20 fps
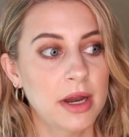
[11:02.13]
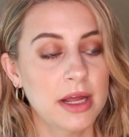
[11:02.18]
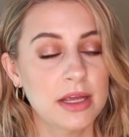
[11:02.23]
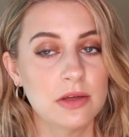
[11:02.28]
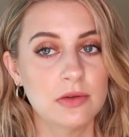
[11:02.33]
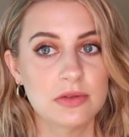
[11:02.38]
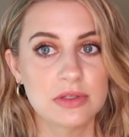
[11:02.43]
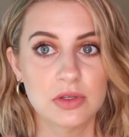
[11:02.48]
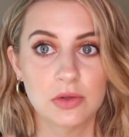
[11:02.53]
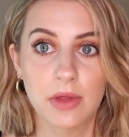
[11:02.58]
what I
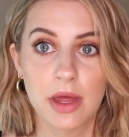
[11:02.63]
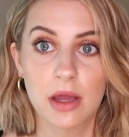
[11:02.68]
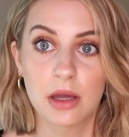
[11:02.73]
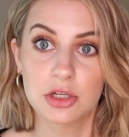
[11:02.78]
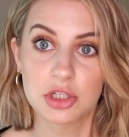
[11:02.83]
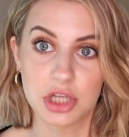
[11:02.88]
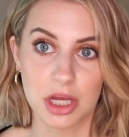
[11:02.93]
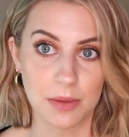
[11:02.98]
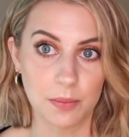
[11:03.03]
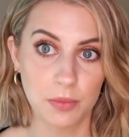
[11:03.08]
use to,
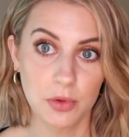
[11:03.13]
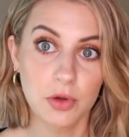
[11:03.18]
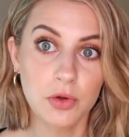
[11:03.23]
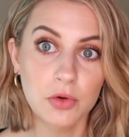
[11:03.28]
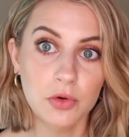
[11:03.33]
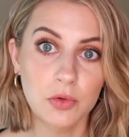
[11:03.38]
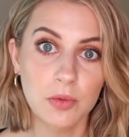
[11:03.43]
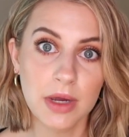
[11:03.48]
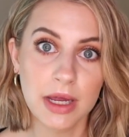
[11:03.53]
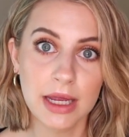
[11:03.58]
like,
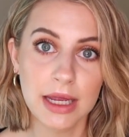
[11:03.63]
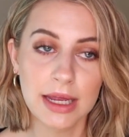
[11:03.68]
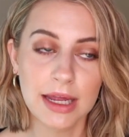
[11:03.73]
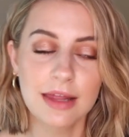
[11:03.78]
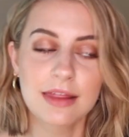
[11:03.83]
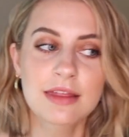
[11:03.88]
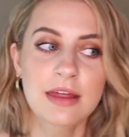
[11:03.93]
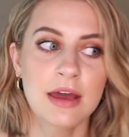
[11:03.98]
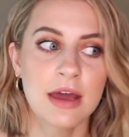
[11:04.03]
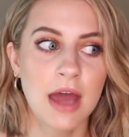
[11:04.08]
shampoo
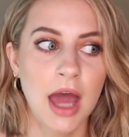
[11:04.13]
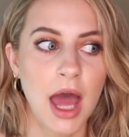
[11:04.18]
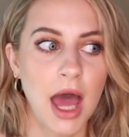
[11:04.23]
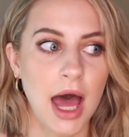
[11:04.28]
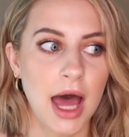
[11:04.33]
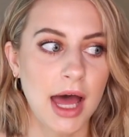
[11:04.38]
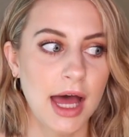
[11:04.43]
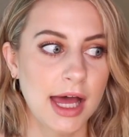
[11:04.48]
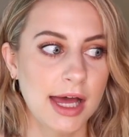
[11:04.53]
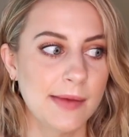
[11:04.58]
with,
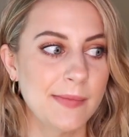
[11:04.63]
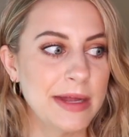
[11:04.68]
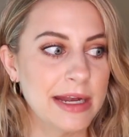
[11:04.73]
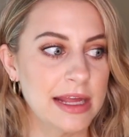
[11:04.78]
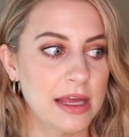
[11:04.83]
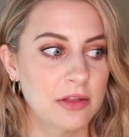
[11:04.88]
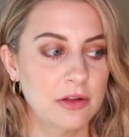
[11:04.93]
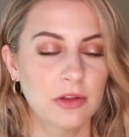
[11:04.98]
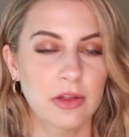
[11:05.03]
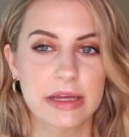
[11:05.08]

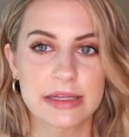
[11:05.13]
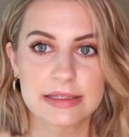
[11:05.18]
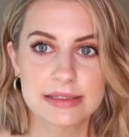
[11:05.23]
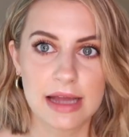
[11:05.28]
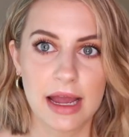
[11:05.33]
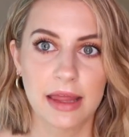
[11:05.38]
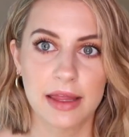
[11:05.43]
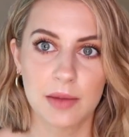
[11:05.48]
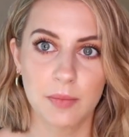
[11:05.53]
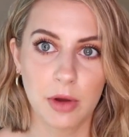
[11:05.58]
any other, like,
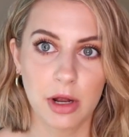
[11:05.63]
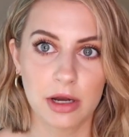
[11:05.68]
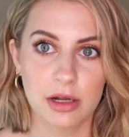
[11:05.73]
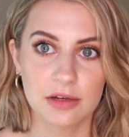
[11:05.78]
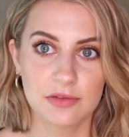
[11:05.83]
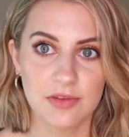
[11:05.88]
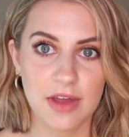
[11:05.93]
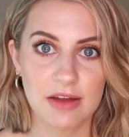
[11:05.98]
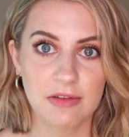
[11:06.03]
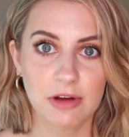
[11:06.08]
styling
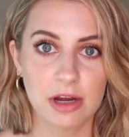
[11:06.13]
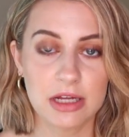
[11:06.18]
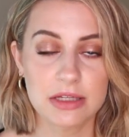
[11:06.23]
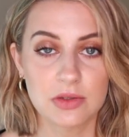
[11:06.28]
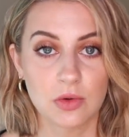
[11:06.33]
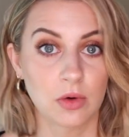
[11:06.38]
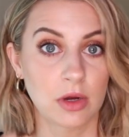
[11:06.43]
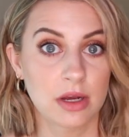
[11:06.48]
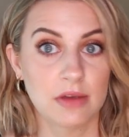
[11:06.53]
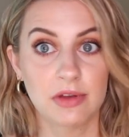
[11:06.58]
product
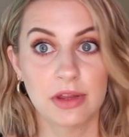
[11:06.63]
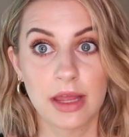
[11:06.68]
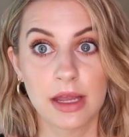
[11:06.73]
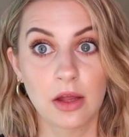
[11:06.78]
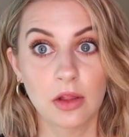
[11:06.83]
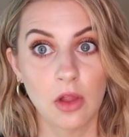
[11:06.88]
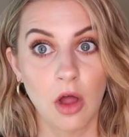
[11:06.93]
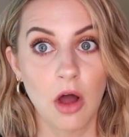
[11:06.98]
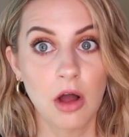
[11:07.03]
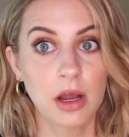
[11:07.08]
favorites, or even,
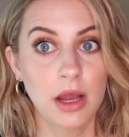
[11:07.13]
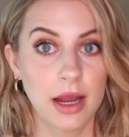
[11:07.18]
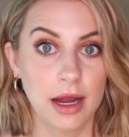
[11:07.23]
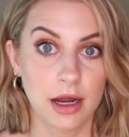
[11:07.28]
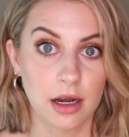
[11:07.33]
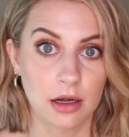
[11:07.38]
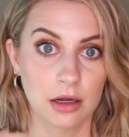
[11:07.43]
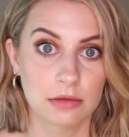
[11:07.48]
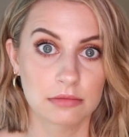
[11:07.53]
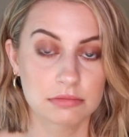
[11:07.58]
like, a long
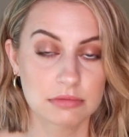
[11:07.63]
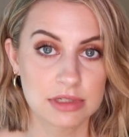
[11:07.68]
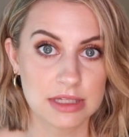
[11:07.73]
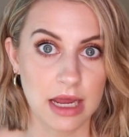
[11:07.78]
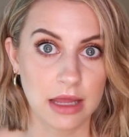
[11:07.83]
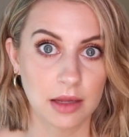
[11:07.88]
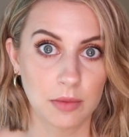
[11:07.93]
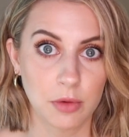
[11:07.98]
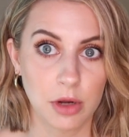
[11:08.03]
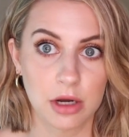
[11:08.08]
hair
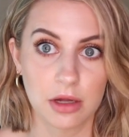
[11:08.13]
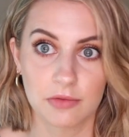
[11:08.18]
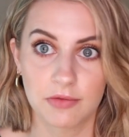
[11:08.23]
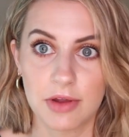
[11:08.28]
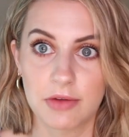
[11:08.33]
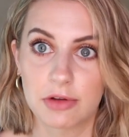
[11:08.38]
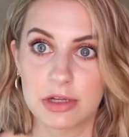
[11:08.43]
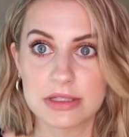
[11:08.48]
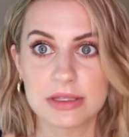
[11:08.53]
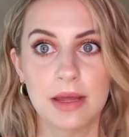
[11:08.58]
styling product
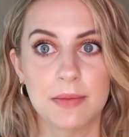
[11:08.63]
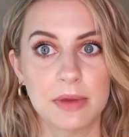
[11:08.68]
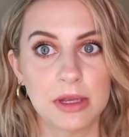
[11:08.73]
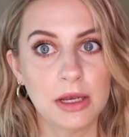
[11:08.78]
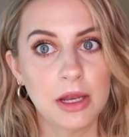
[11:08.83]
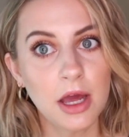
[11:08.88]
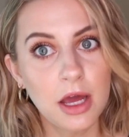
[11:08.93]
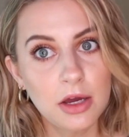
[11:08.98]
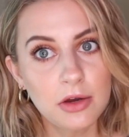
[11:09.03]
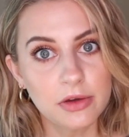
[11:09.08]
favorites, let me
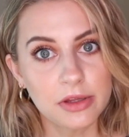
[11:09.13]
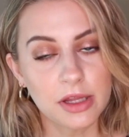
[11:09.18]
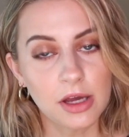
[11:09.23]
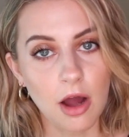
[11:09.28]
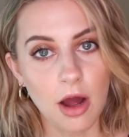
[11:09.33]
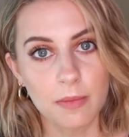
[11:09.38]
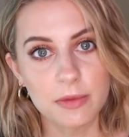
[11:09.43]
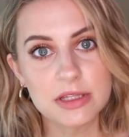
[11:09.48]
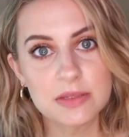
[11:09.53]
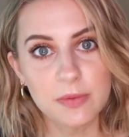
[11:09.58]
know in the
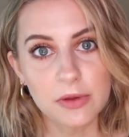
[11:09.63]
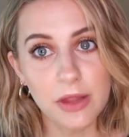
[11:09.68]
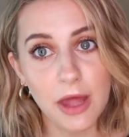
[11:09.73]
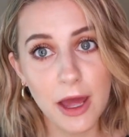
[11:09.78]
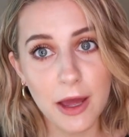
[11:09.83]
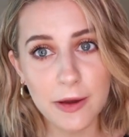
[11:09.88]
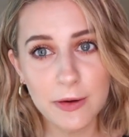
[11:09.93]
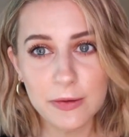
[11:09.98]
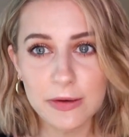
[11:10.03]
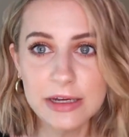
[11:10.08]
comments
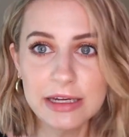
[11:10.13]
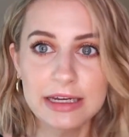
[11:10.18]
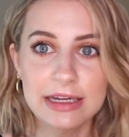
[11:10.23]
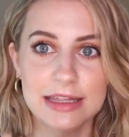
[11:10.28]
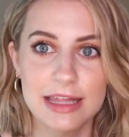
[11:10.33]
below.